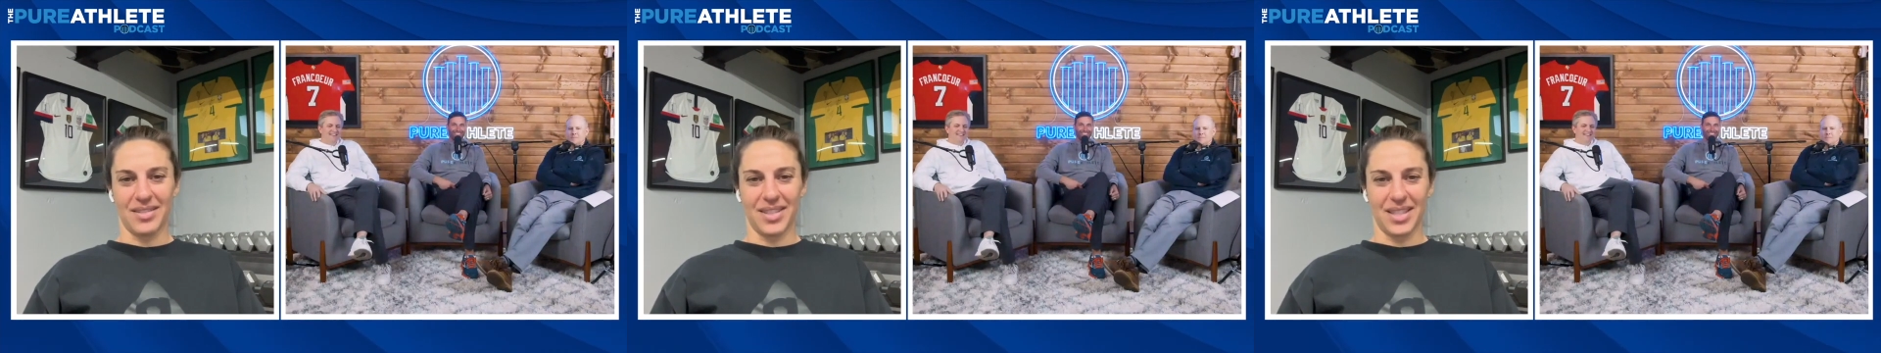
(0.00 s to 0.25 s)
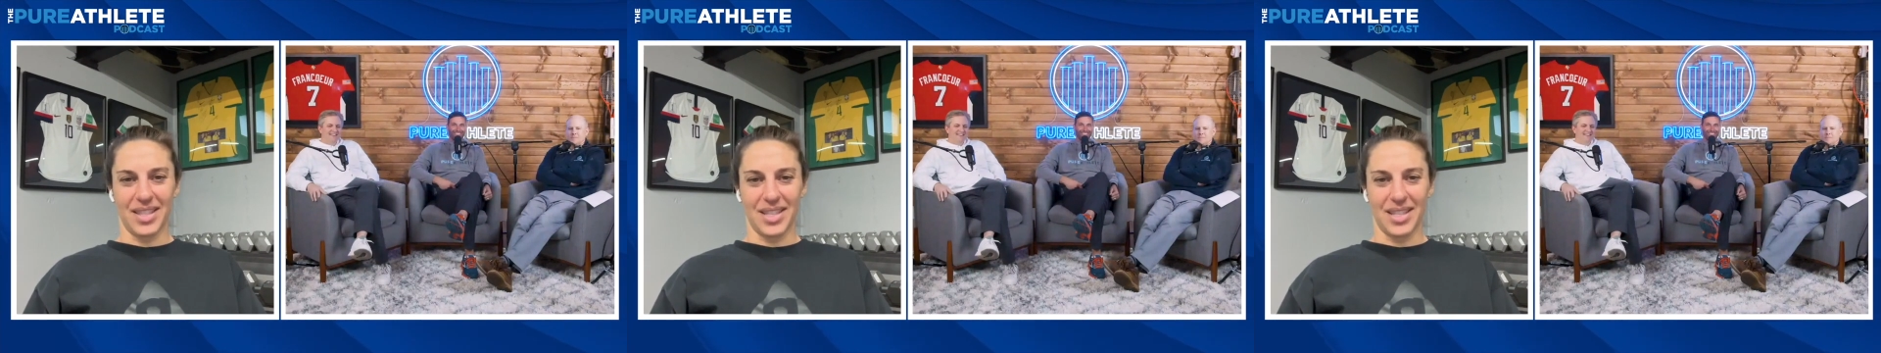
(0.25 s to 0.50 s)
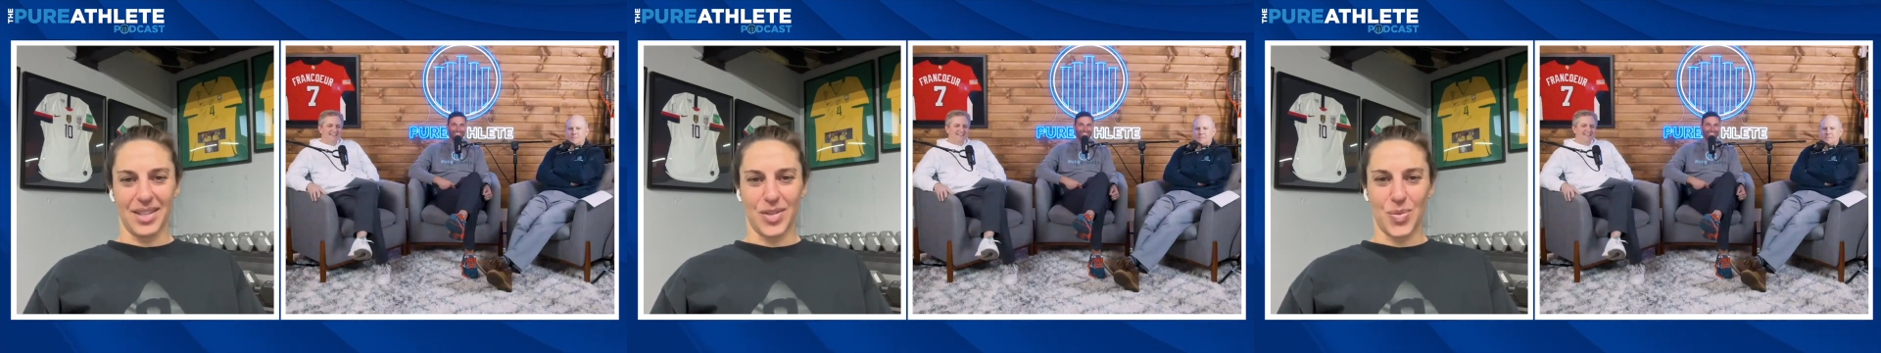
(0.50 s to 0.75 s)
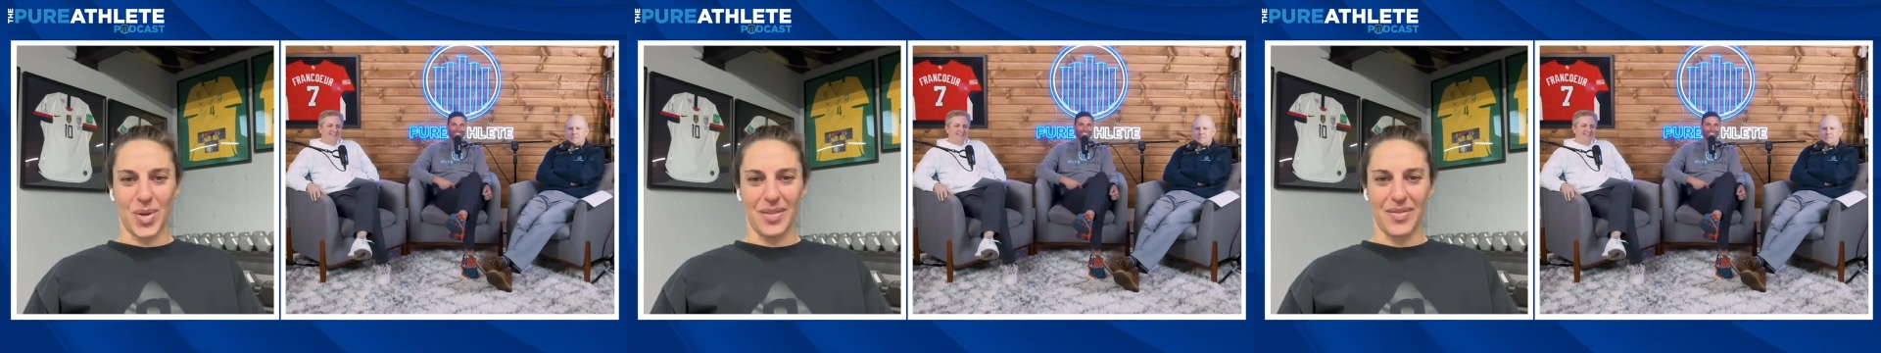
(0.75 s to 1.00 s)
in the
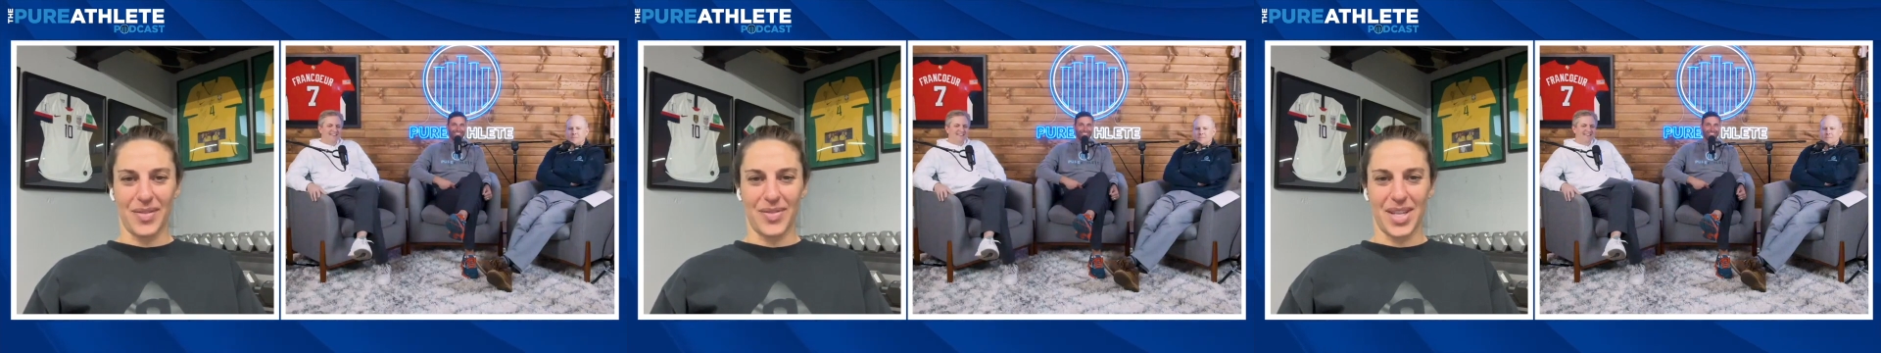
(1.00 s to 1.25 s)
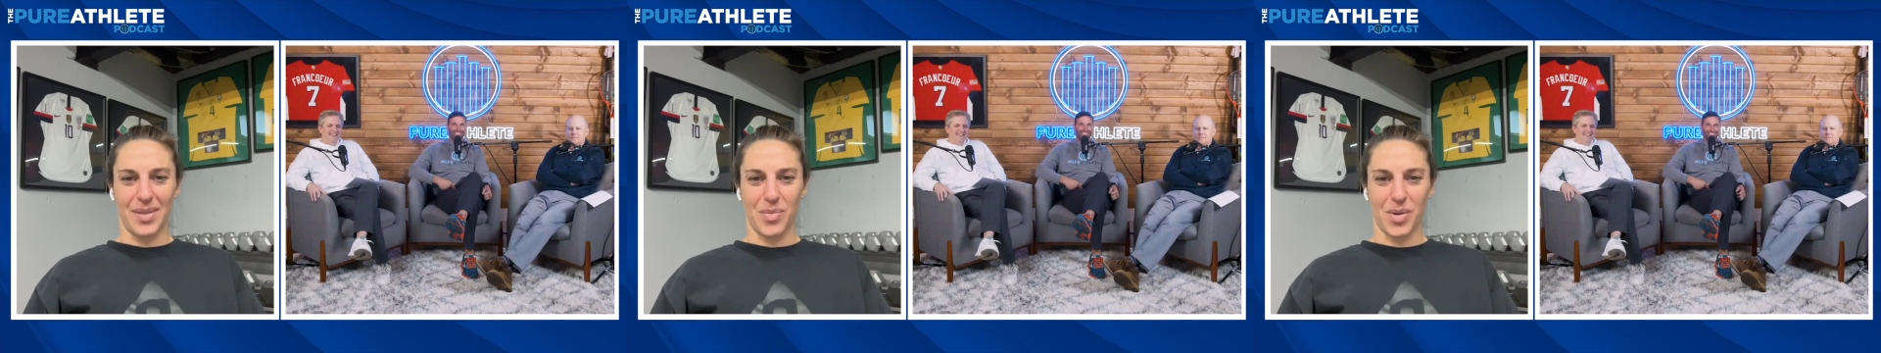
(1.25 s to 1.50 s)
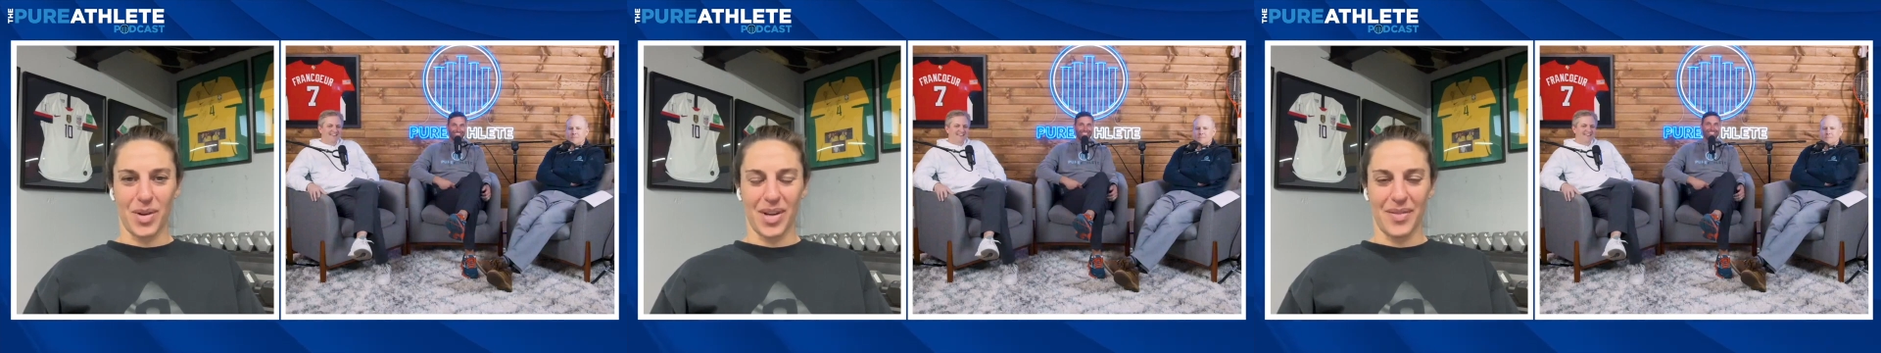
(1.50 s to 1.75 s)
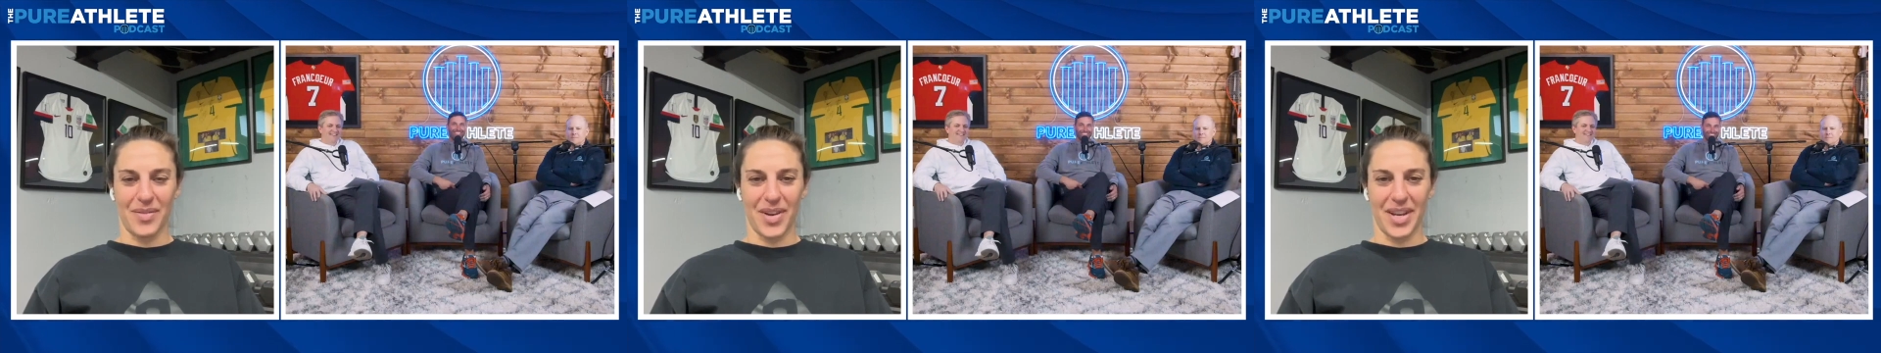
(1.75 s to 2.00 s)
2015 World
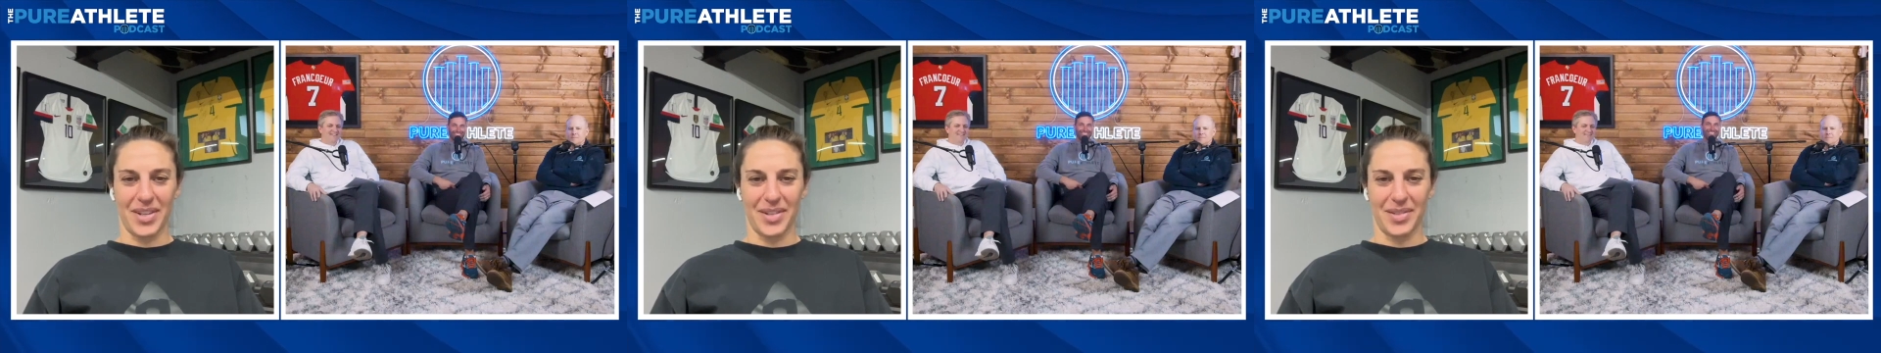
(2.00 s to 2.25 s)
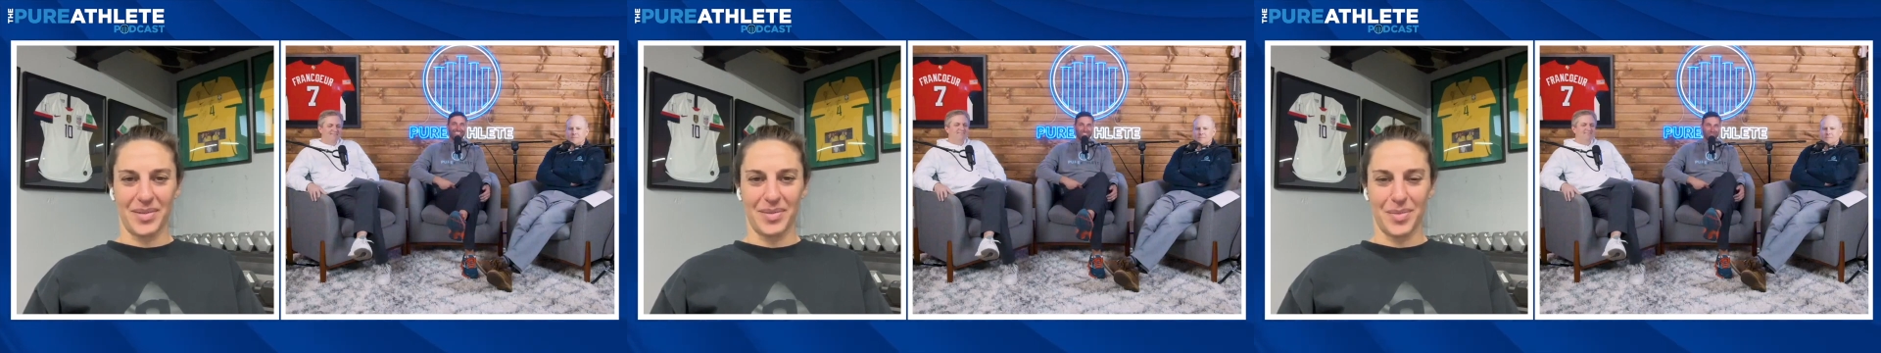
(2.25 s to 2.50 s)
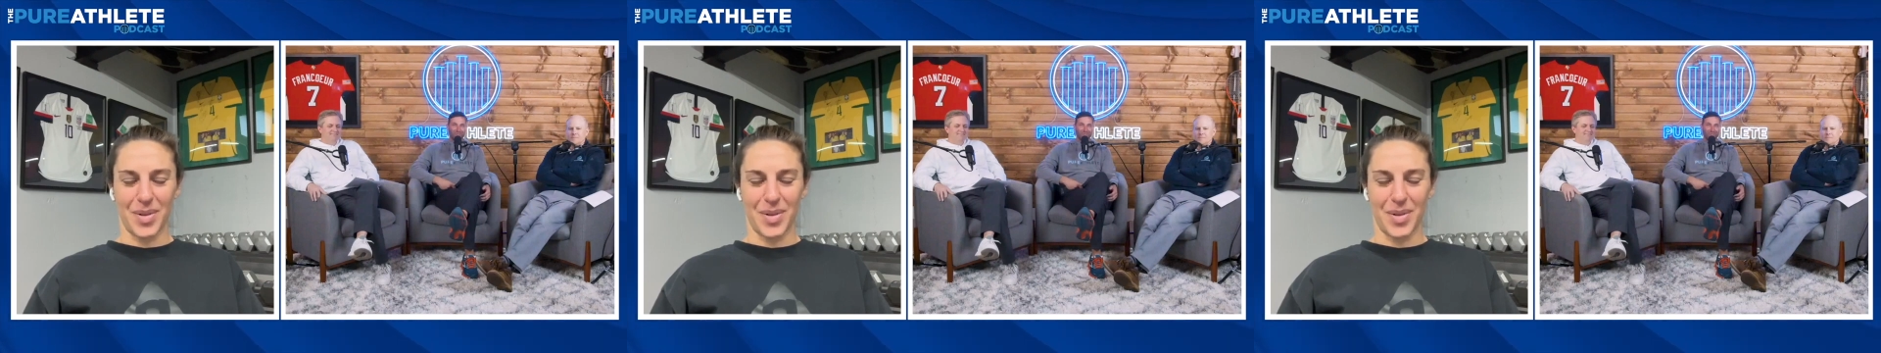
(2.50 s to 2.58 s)
Cup final